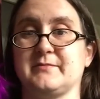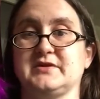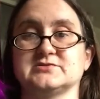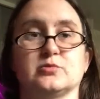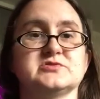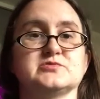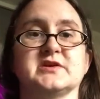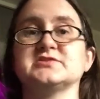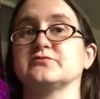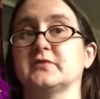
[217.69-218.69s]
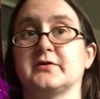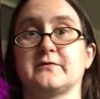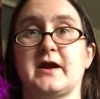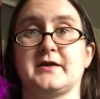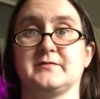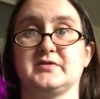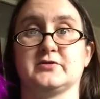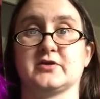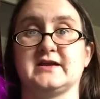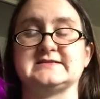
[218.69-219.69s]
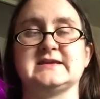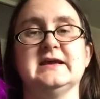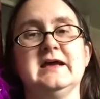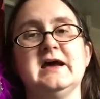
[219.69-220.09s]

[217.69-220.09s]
He's always wanting to run around and be crazy.